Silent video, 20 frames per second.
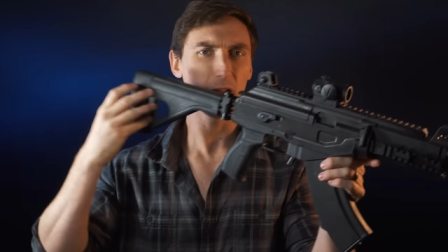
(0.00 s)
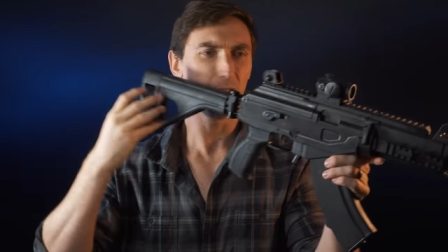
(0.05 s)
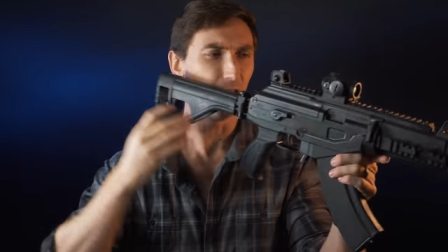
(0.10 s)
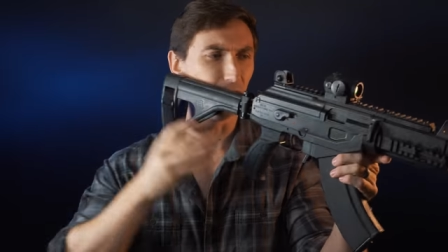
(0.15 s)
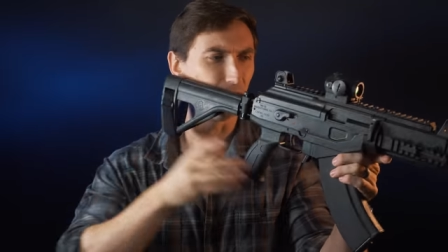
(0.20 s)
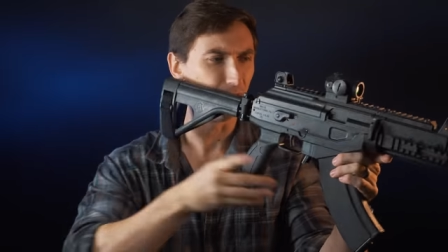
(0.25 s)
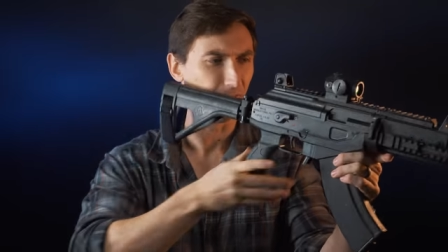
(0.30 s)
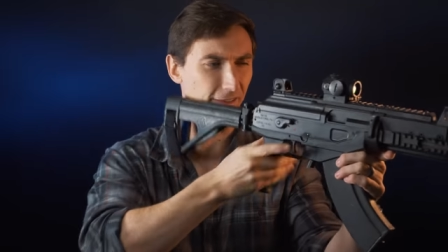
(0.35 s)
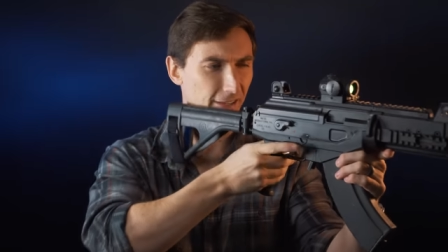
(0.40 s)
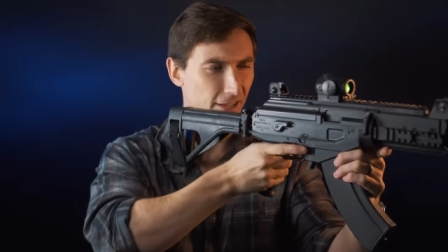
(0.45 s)

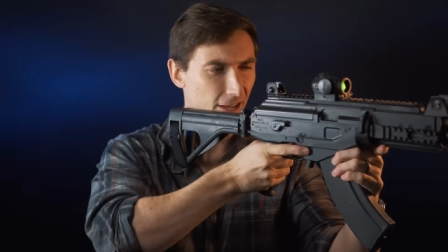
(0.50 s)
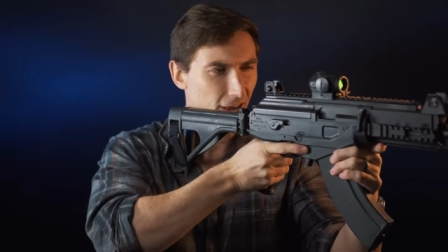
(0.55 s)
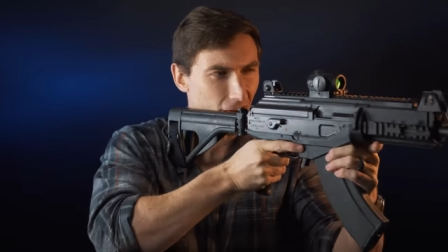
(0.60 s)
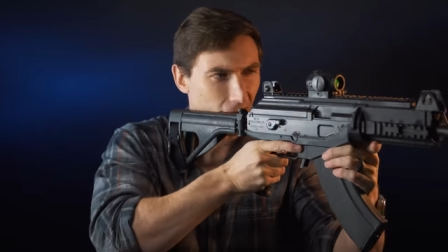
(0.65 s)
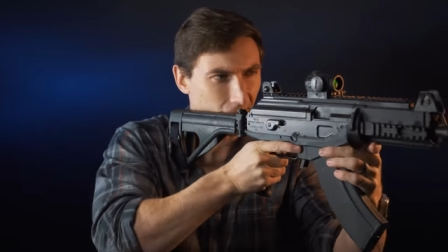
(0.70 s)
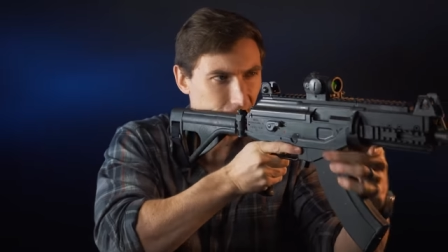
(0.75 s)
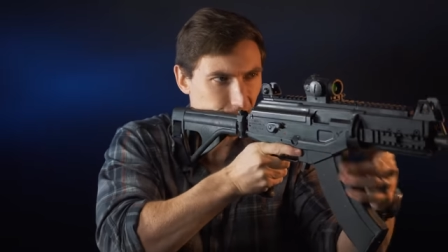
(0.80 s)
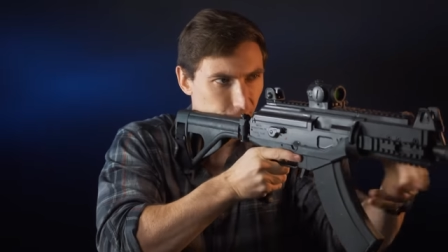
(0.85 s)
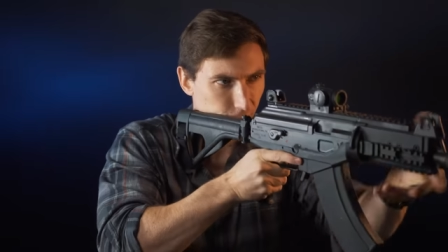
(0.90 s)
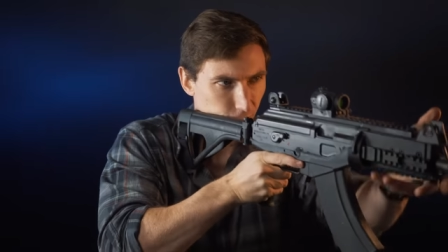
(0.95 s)
is the
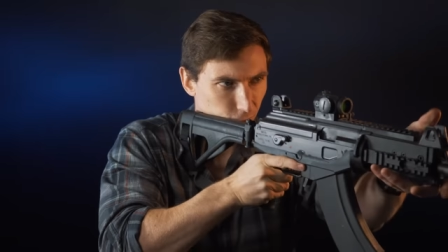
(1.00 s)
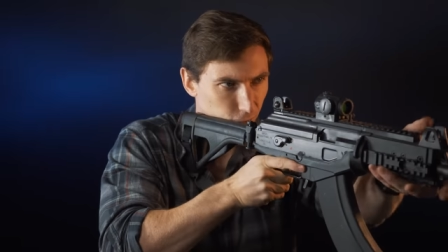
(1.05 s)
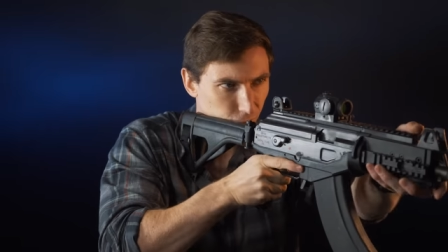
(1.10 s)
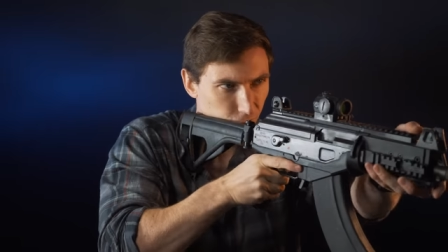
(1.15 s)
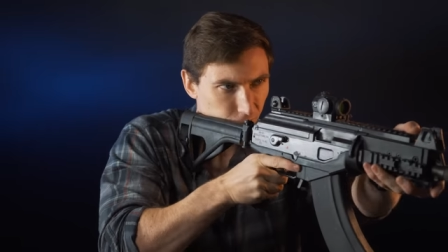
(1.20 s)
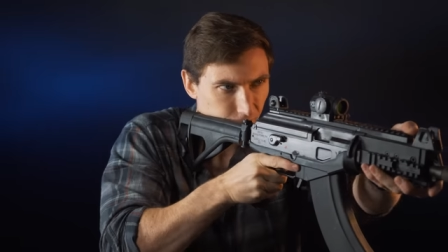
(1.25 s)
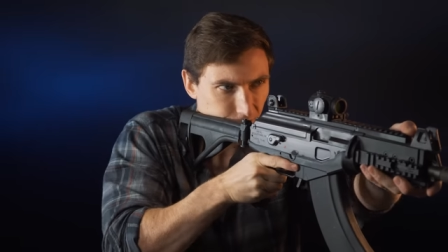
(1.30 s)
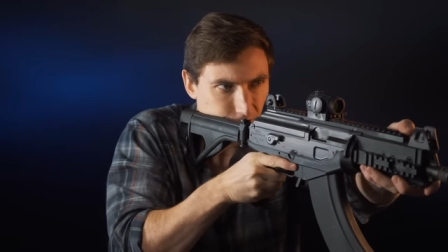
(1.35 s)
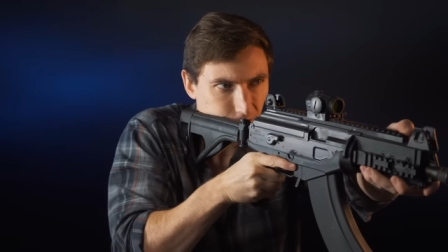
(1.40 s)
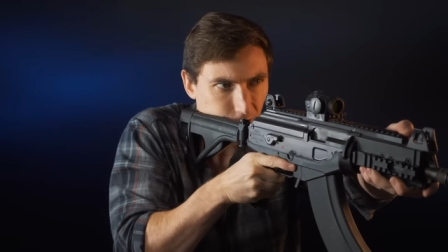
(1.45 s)
height of your
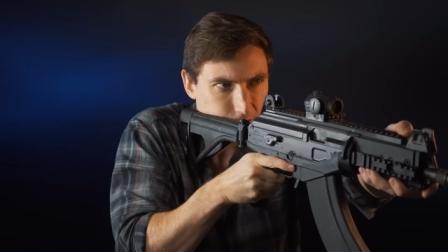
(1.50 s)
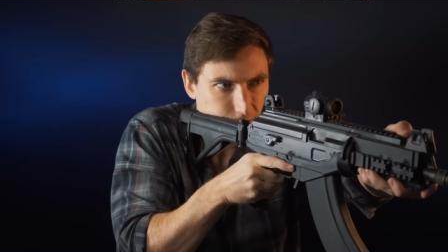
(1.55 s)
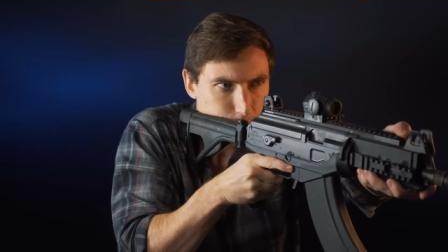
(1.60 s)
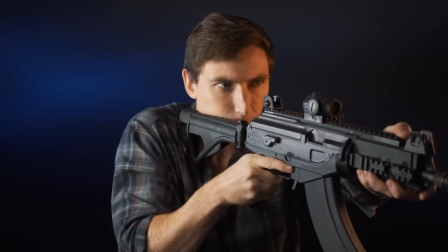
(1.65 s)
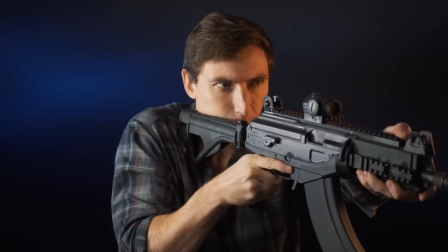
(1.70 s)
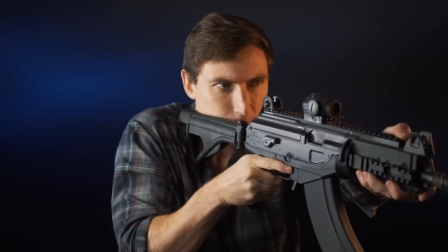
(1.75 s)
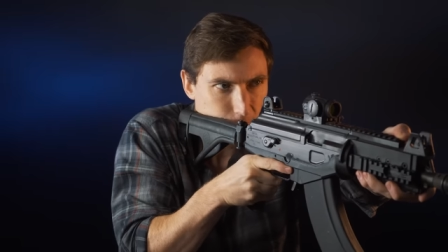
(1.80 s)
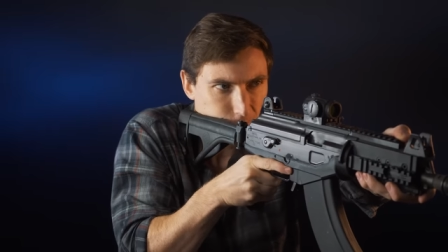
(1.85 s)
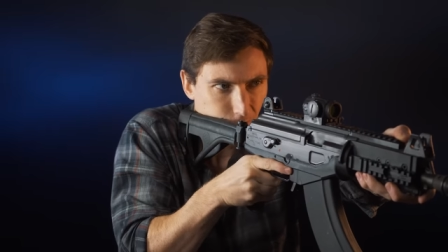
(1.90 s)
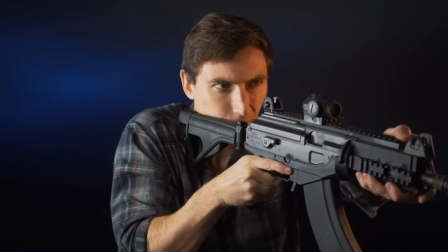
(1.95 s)
cheek
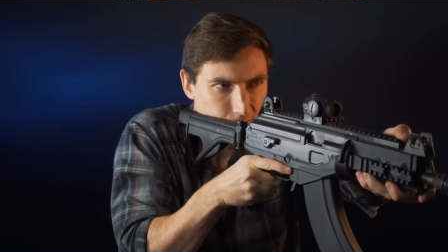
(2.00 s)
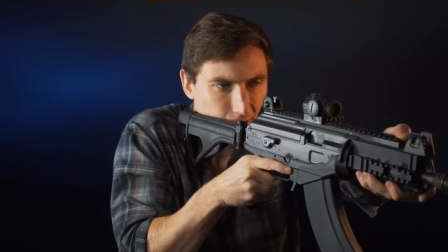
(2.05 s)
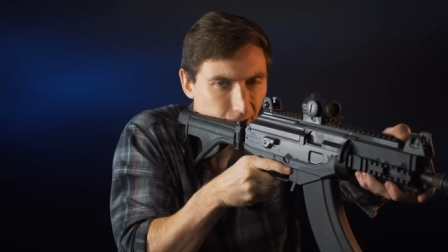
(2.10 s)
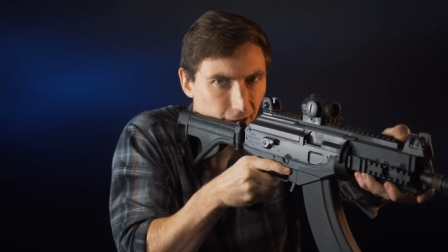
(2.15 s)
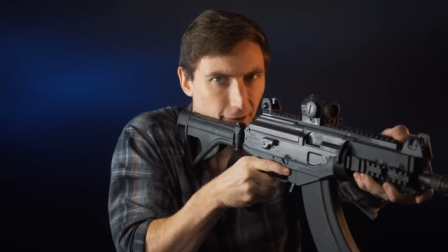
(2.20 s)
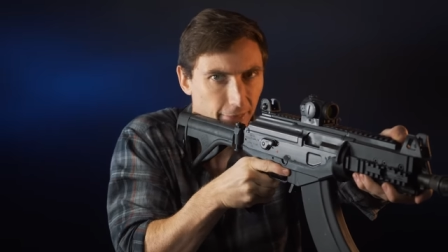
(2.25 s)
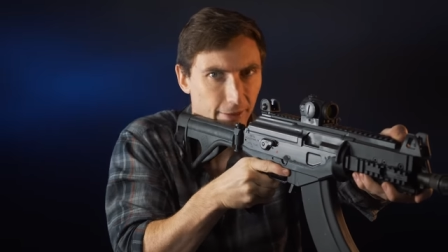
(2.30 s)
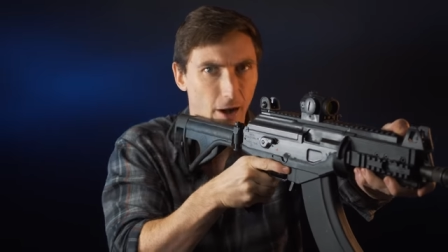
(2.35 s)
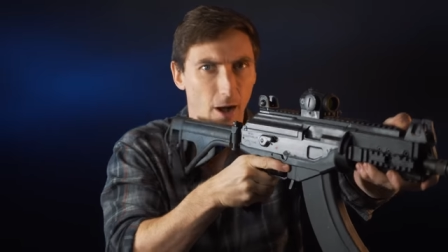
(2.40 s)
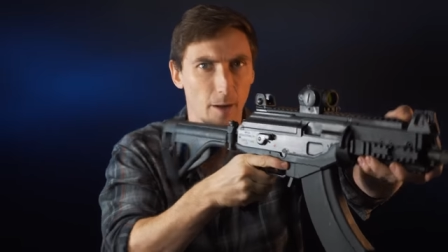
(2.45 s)
compared to the
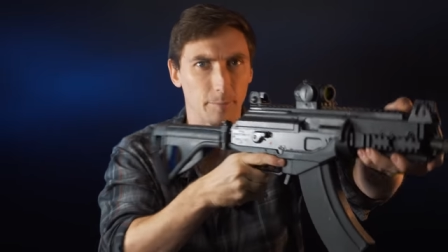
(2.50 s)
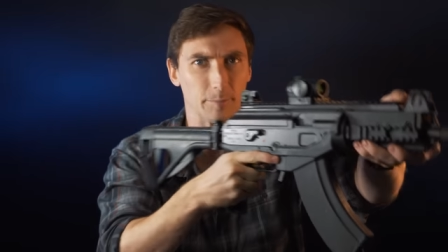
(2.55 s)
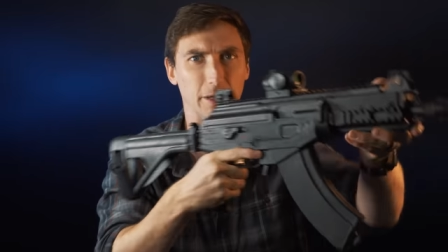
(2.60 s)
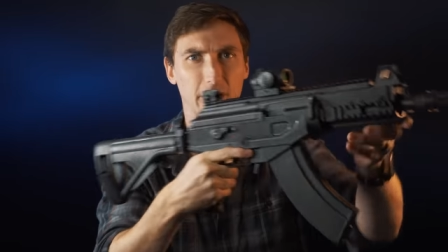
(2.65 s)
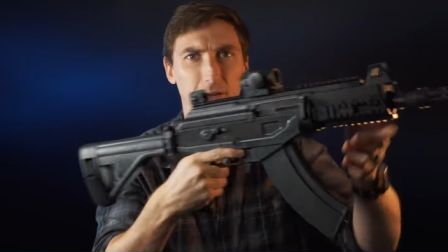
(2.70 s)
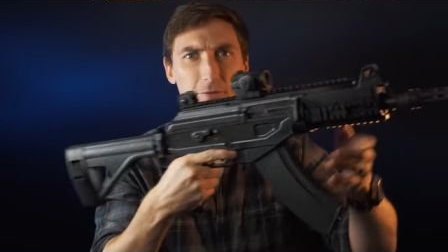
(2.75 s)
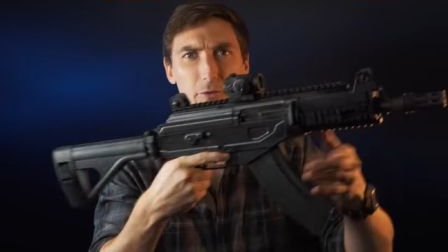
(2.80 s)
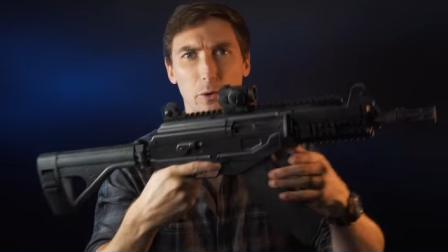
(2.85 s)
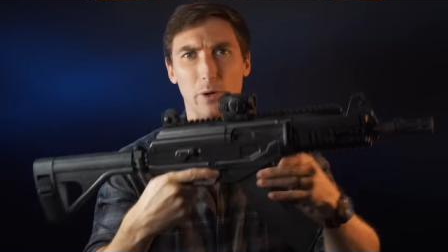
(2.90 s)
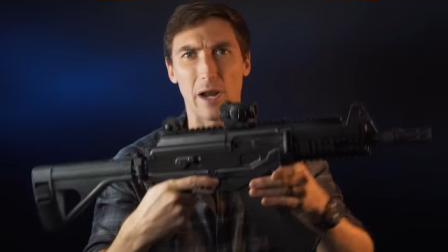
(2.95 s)
height of the
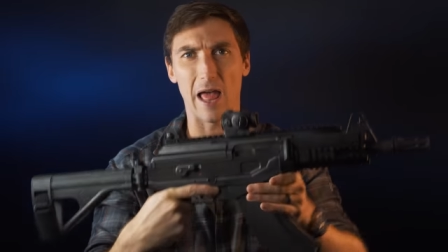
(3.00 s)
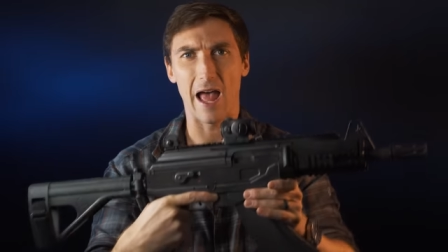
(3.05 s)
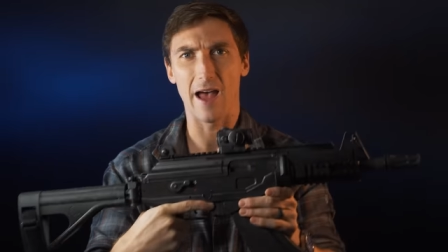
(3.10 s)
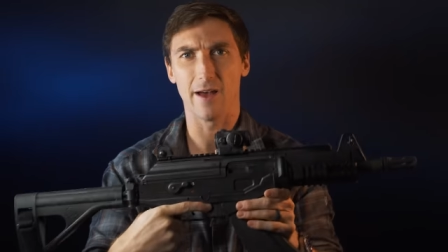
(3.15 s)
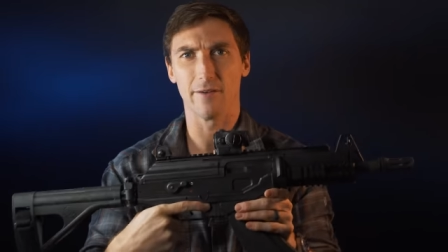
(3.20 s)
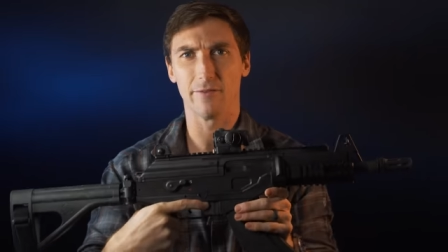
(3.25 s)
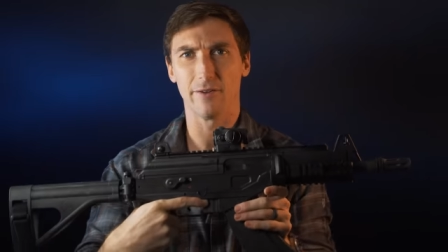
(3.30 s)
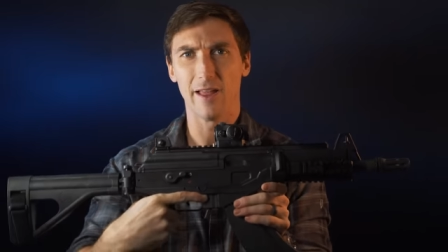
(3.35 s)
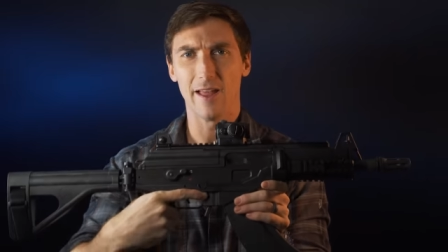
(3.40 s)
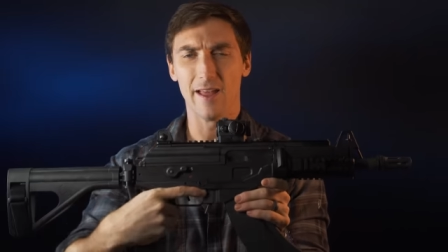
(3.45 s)
optic. If you were to
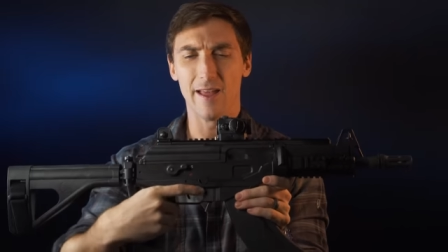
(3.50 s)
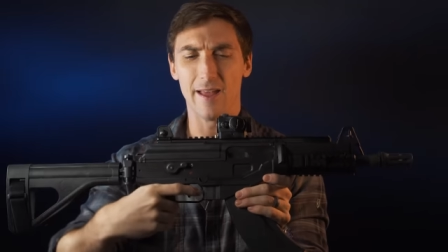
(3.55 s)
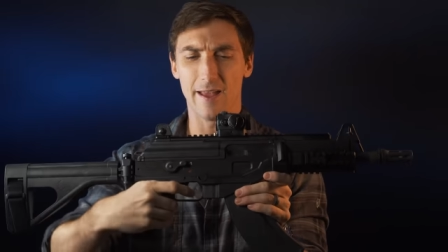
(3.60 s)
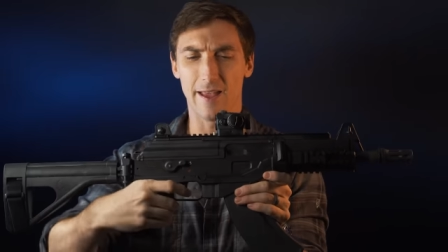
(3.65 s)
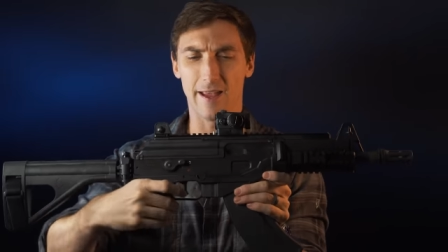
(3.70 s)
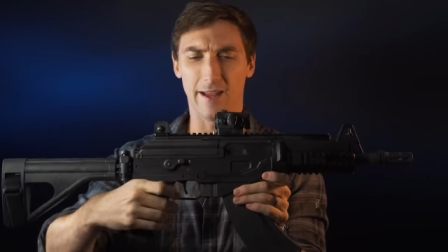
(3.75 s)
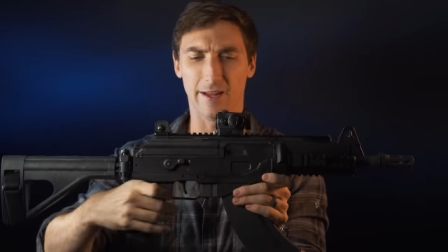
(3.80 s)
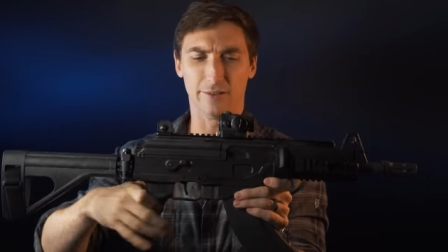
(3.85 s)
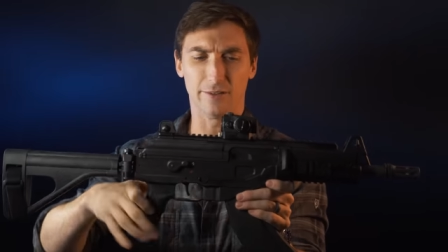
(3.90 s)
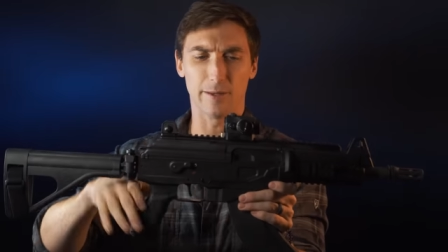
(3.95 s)
have
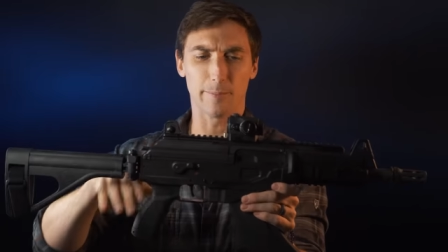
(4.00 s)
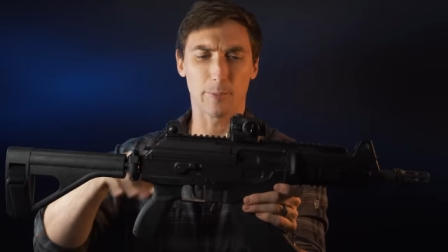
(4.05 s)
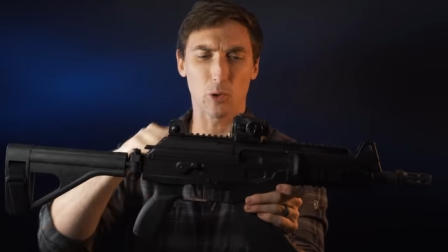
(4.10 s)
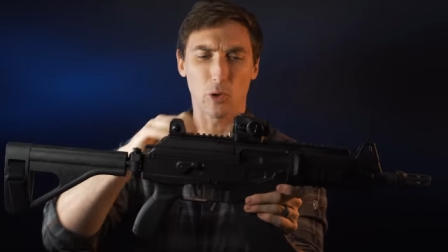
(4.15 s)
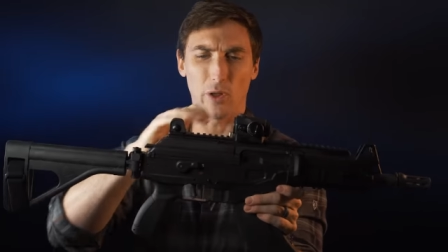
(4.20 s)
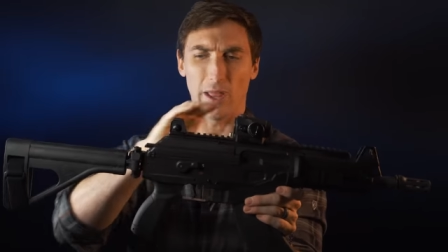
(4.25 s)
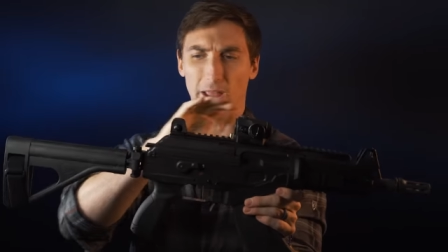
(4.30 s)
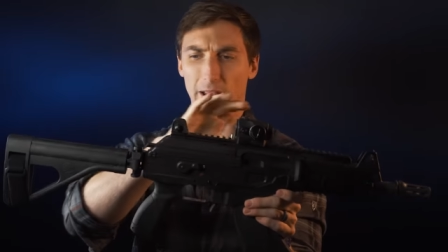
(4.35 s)
a typical